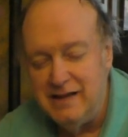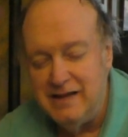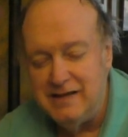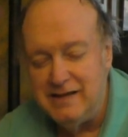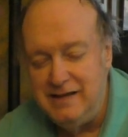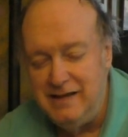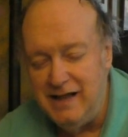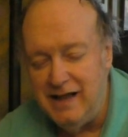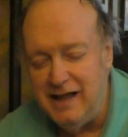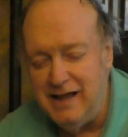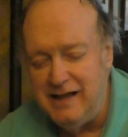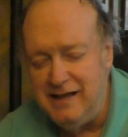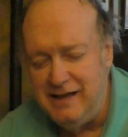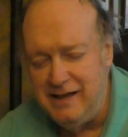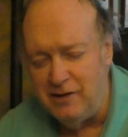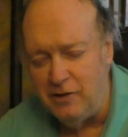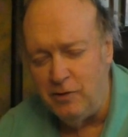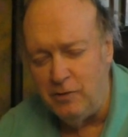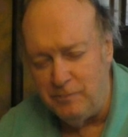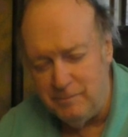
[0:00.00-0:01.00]

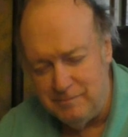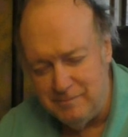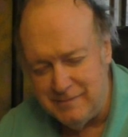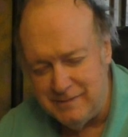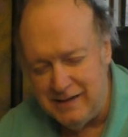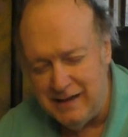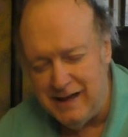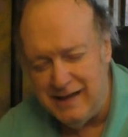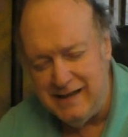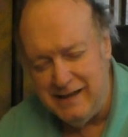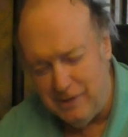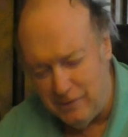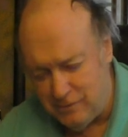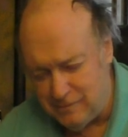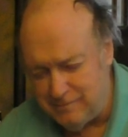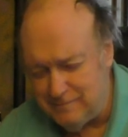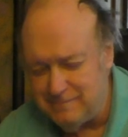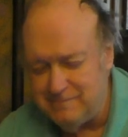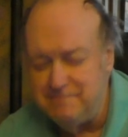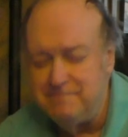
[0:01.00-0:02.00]

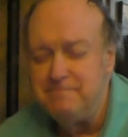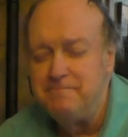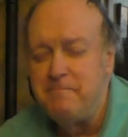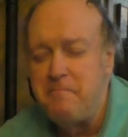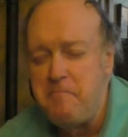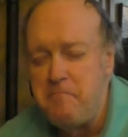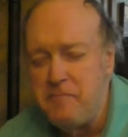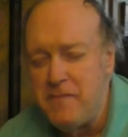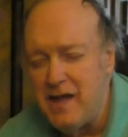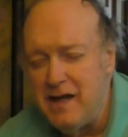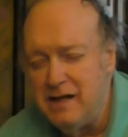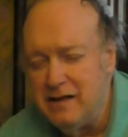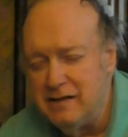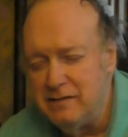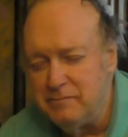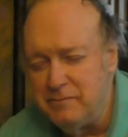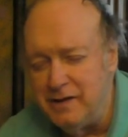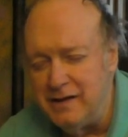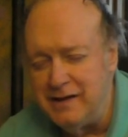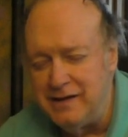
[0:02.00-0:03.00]
Yayo.
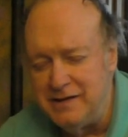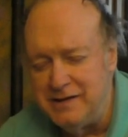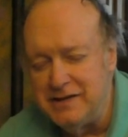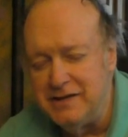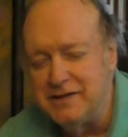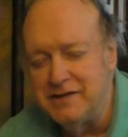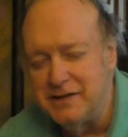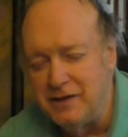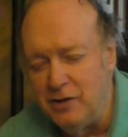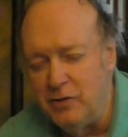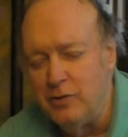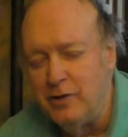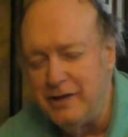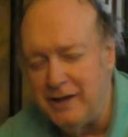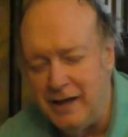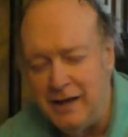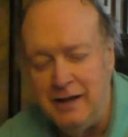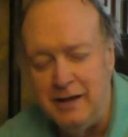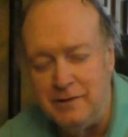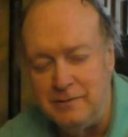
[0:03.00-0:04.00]
But he says go with
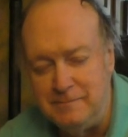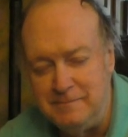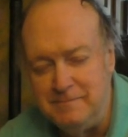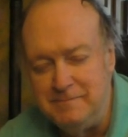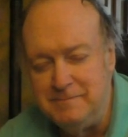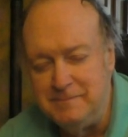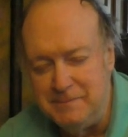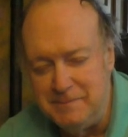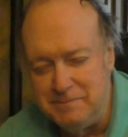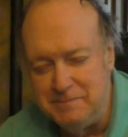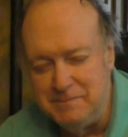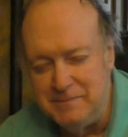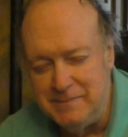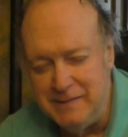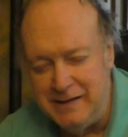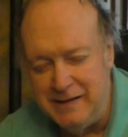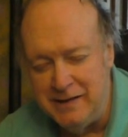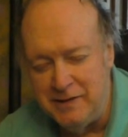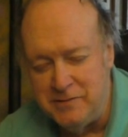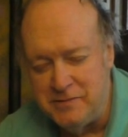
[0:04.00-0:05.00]
YLO. He
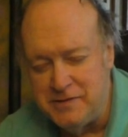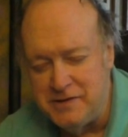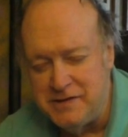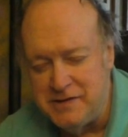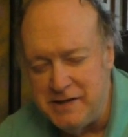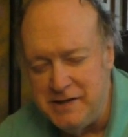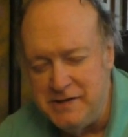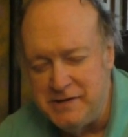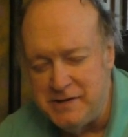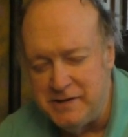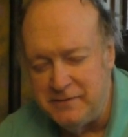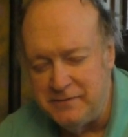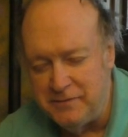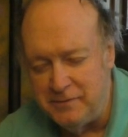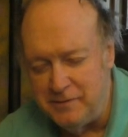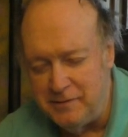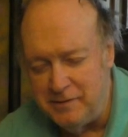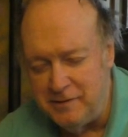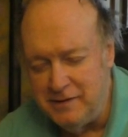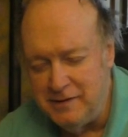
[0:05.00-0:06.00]
knows it's easier
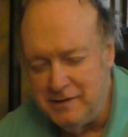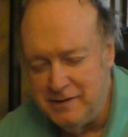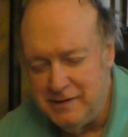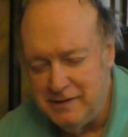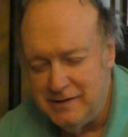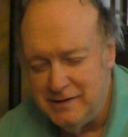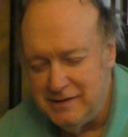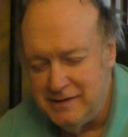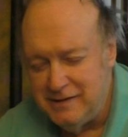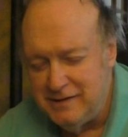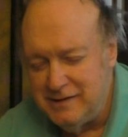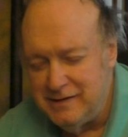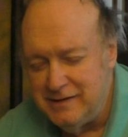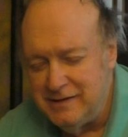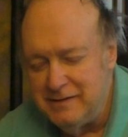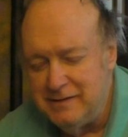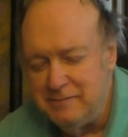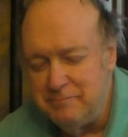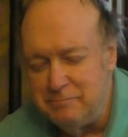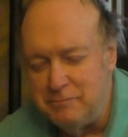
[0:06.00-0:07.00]
for
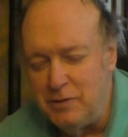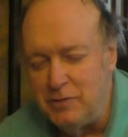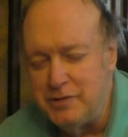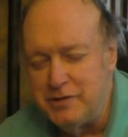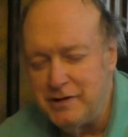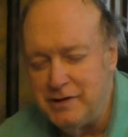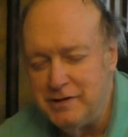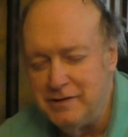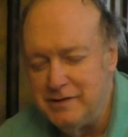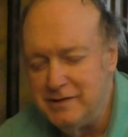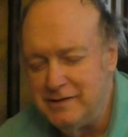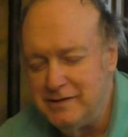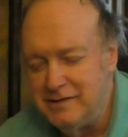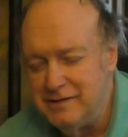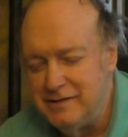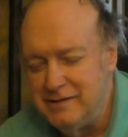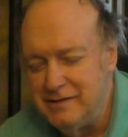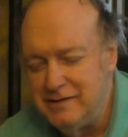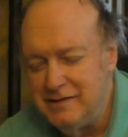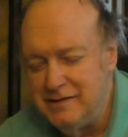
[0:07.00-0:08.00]
most
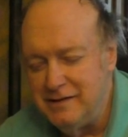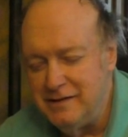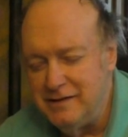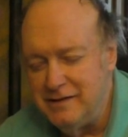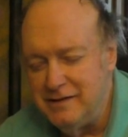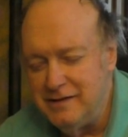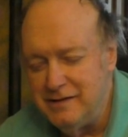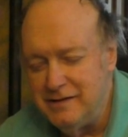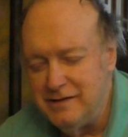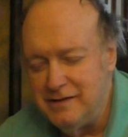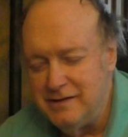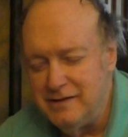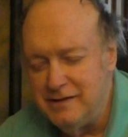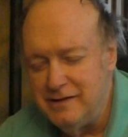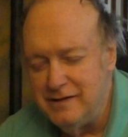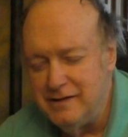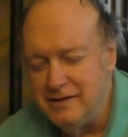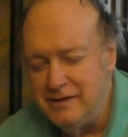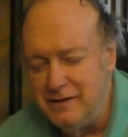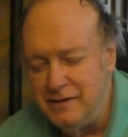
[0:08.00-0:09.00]

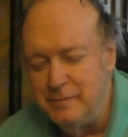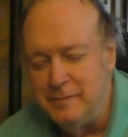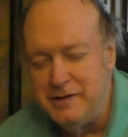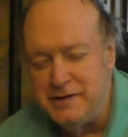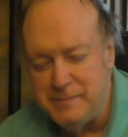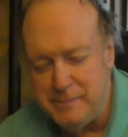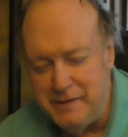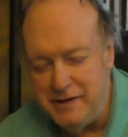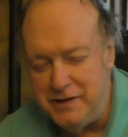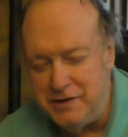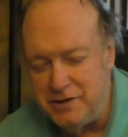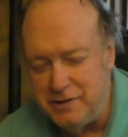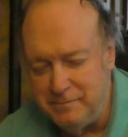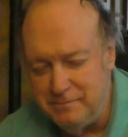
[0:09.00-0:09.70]
human speech.